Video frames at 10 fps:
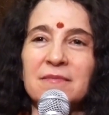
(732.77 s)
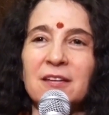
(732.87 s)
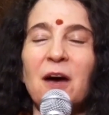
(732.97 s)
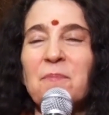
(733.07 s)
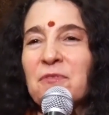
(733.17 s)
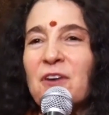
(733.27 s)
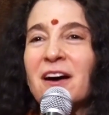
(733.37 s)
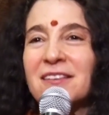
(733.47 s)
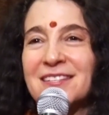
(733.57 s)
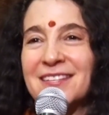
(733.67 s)
cup of
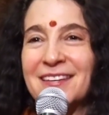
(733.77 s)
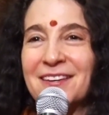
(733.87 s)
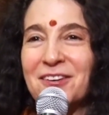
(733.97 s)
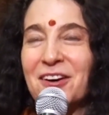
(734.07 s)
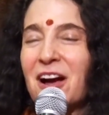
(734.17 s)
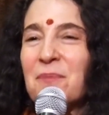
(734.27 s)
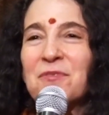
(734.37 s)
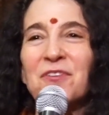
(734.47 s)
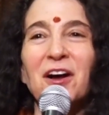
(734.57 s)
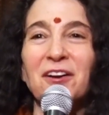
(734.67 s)
hot tea or a cup
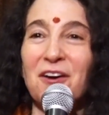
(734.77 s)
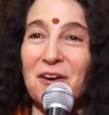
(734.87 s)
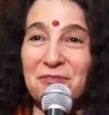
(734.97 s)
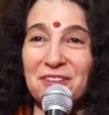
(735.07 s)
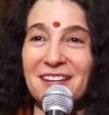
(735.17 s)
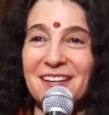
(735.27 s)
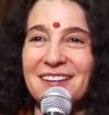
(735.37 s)
of hot coffee.